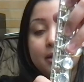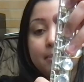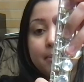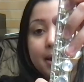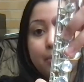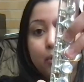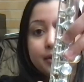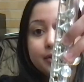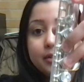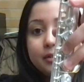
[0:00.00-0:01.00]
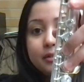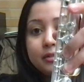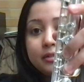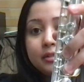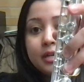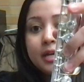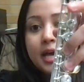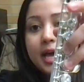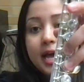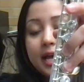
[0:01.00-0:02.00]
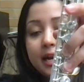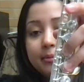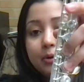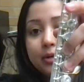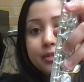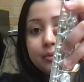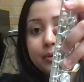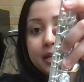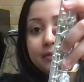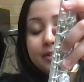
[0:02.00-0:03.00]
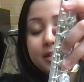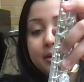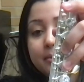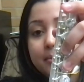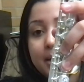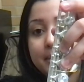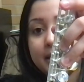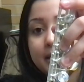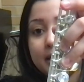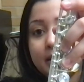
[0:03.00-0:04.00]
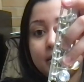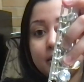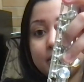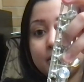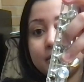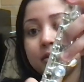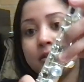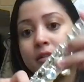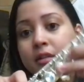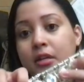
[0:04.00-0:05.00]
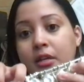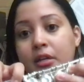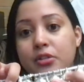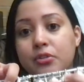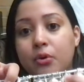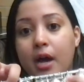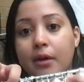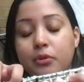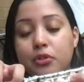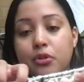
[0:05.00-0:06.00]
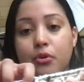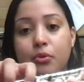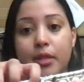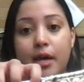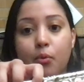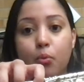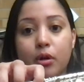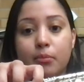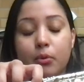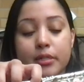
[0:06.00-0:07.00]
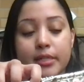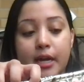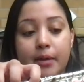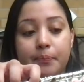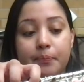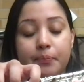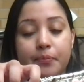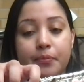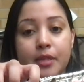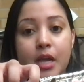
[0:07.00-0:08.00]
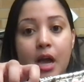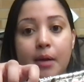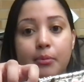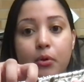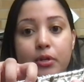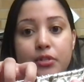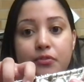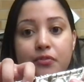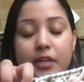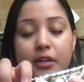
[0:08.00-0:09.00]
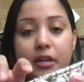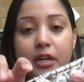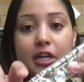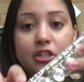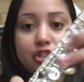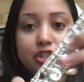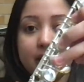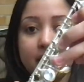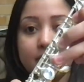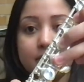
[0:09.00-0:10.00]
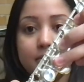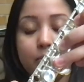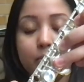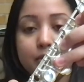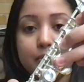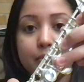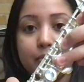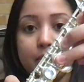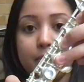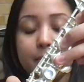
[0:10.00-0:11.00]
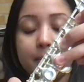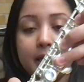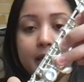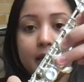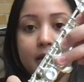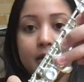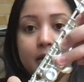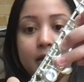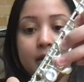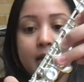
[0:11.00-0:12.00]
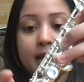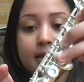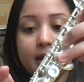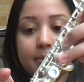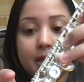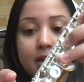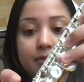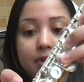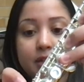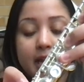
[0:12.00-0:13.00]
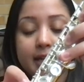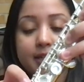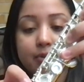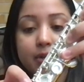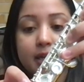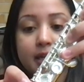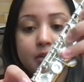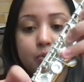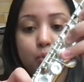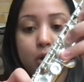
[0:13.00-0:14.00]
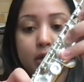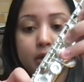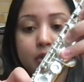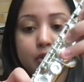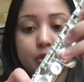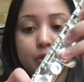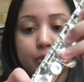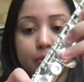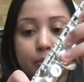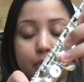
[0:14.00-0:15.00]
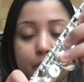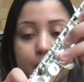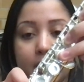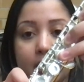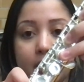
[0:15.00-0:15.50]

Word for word: my pointer, and I'm going to lift my pinky. So I will show you that one more time. I'm going to finger a G, one, two, three with pinky. Then I'm going to cover the last three keys, one, two, three.